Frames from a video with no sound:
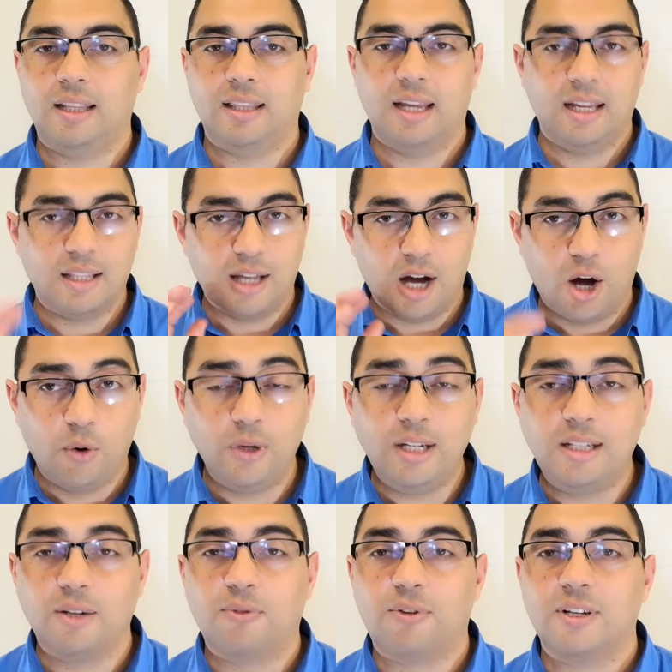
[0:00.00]
there. The only
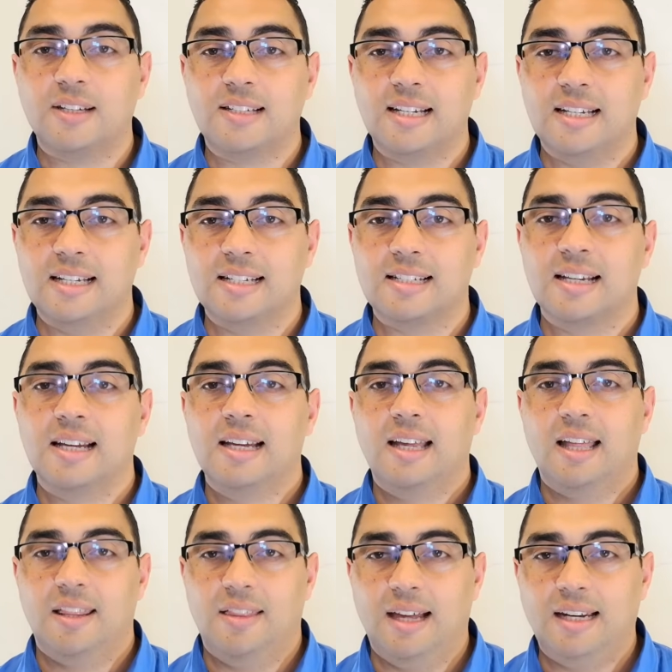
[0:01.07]
difference is
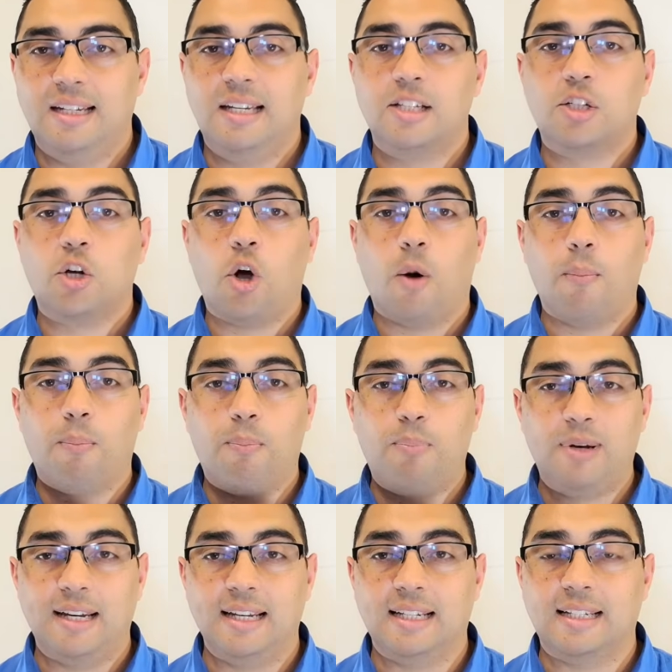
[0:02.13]
that it is
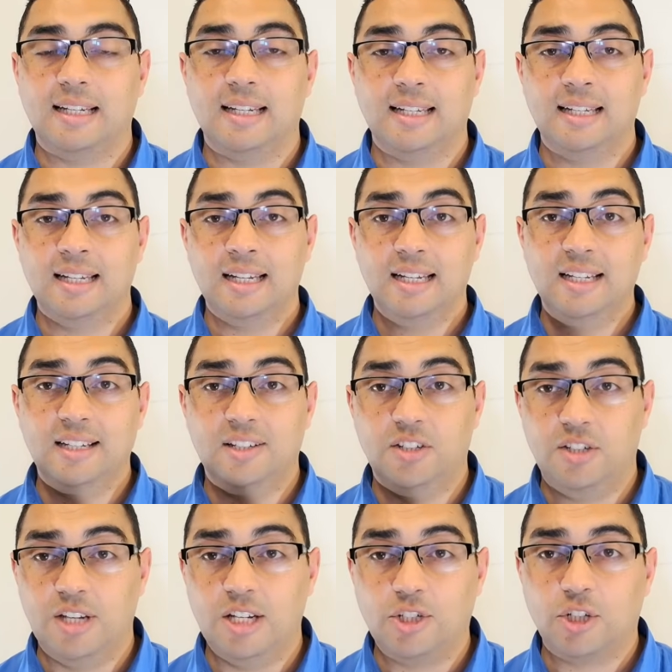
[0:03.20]
completely
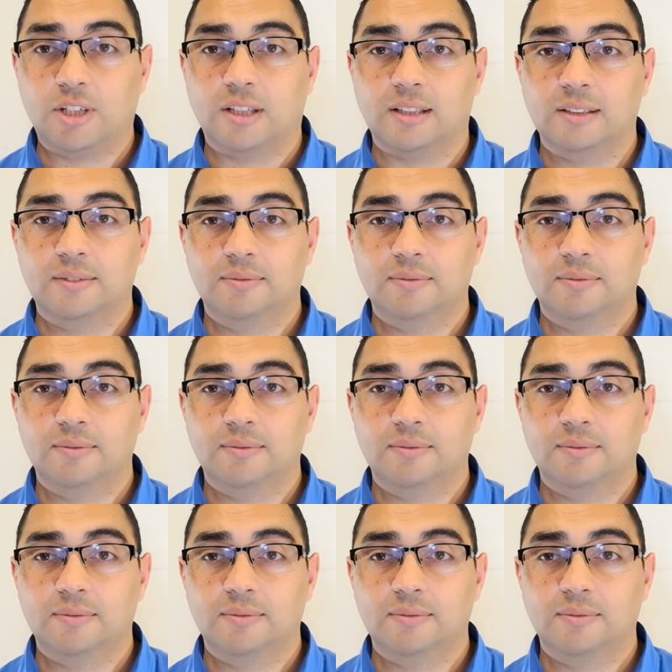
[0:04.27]
digital.